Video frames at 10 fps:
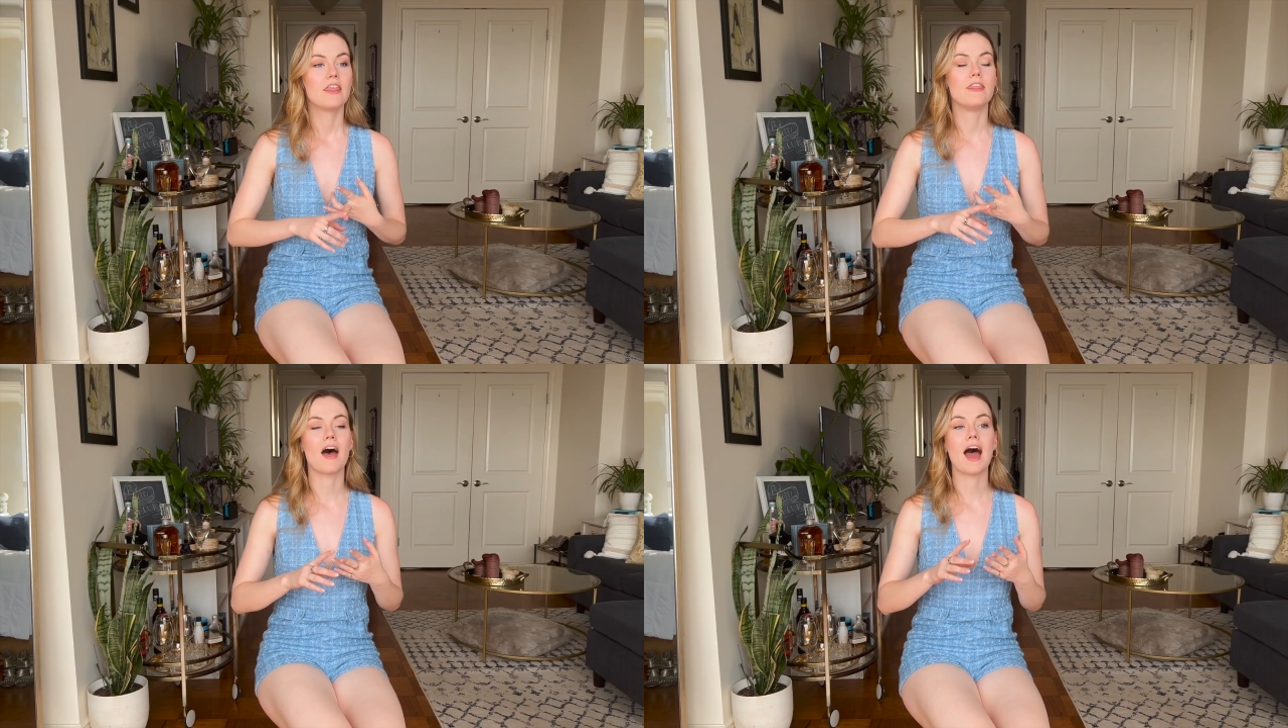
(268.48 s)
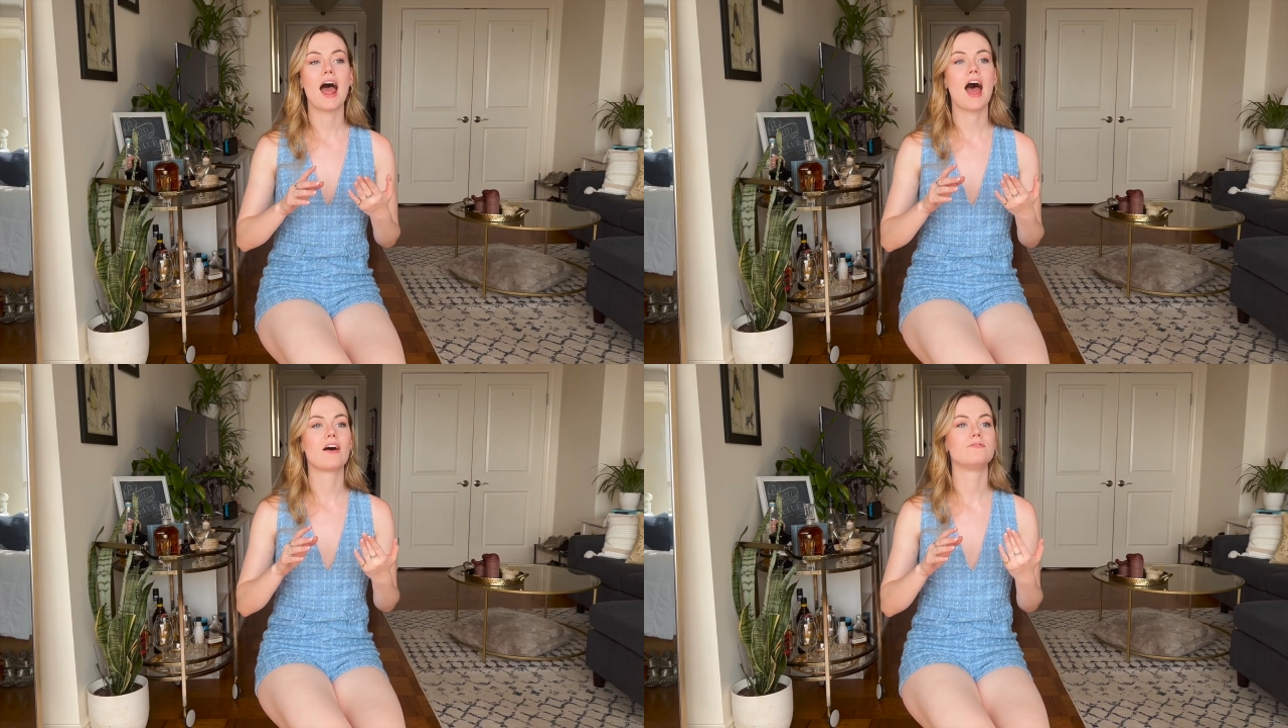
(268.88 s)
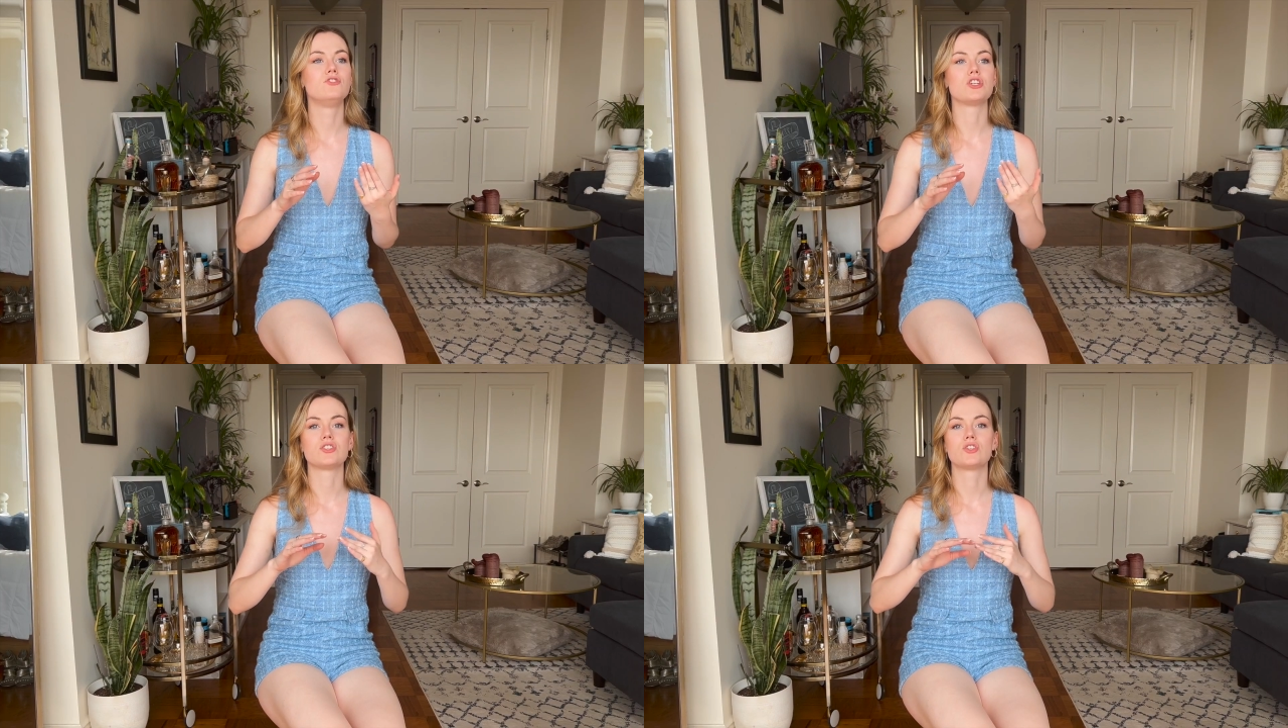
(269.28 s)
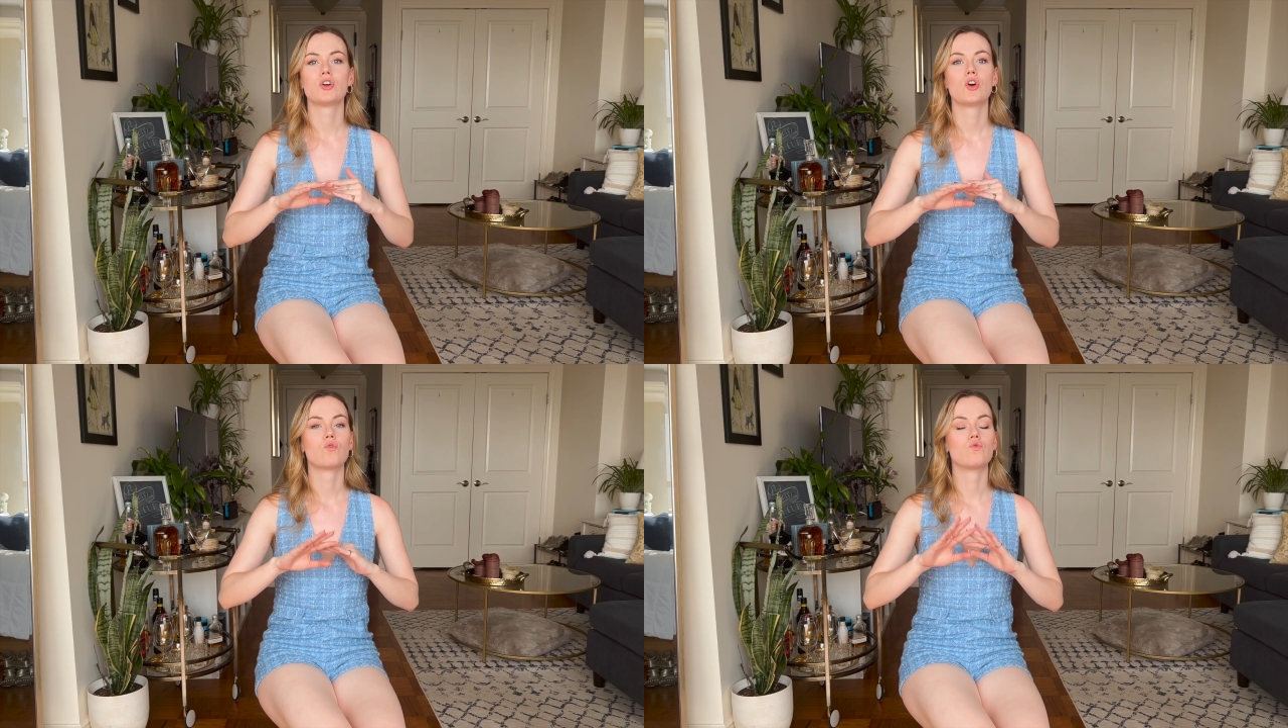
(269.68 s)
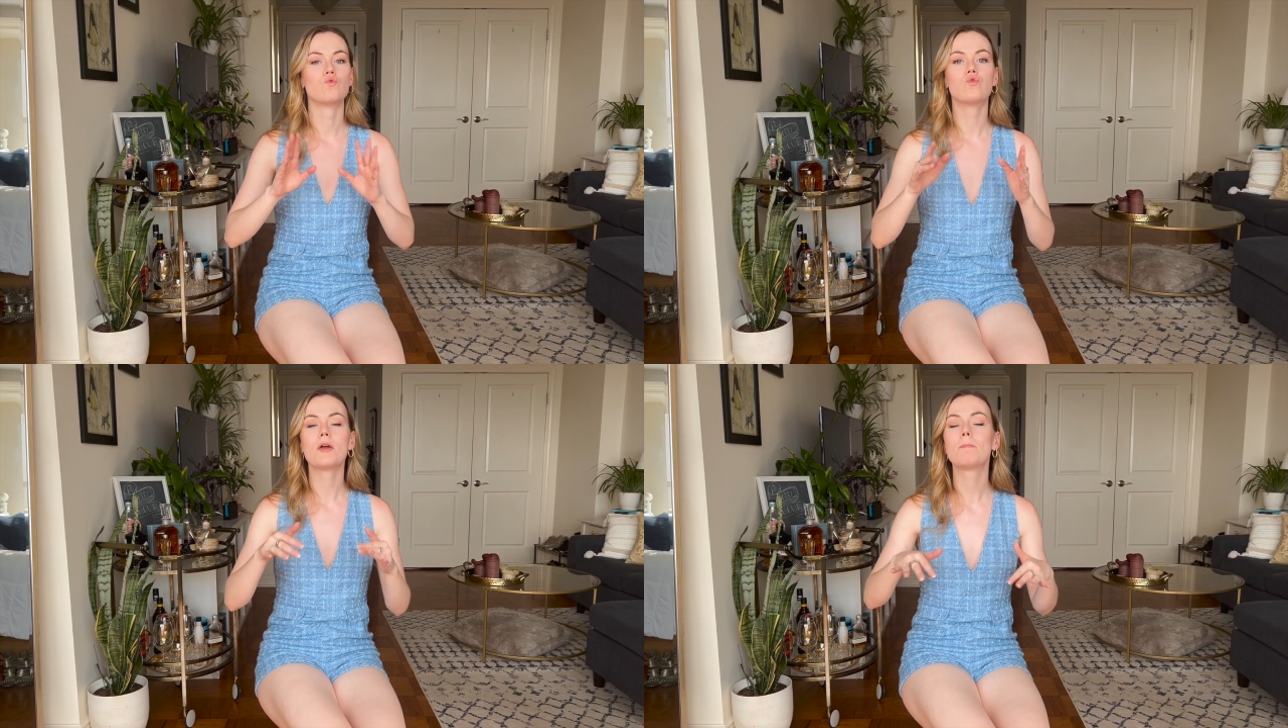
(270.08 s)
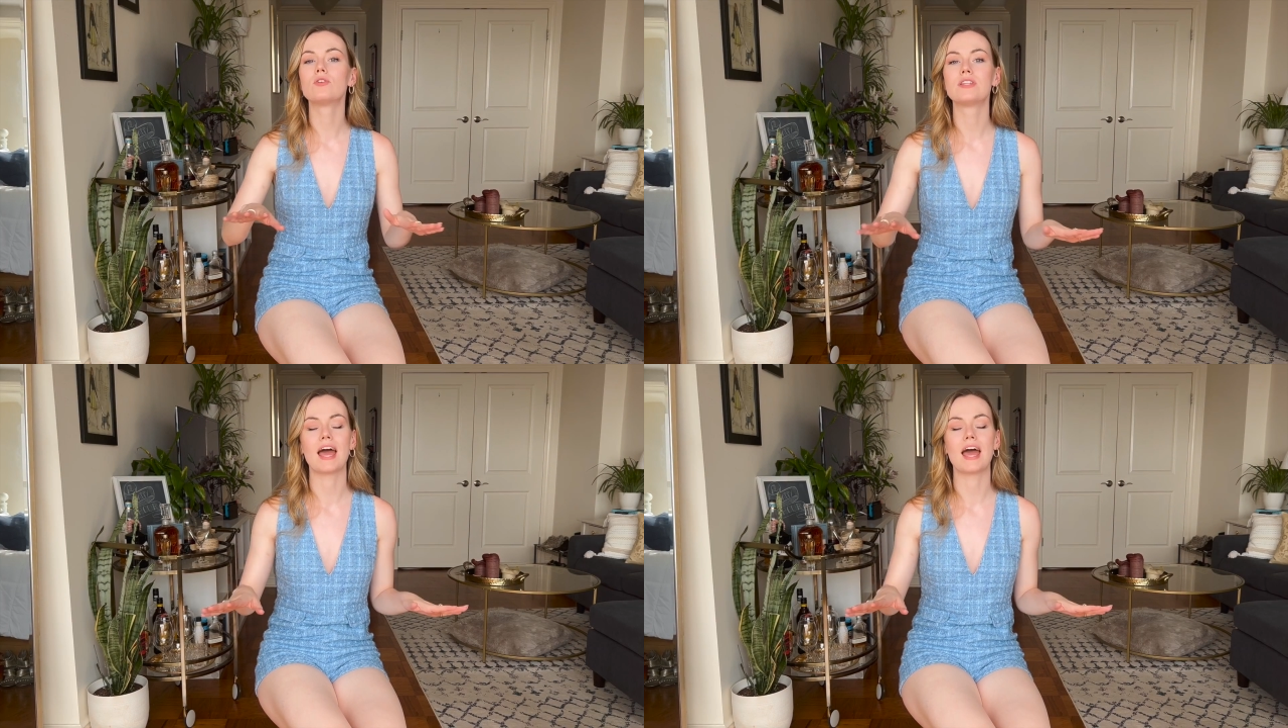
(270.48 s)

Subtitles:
that have just rippled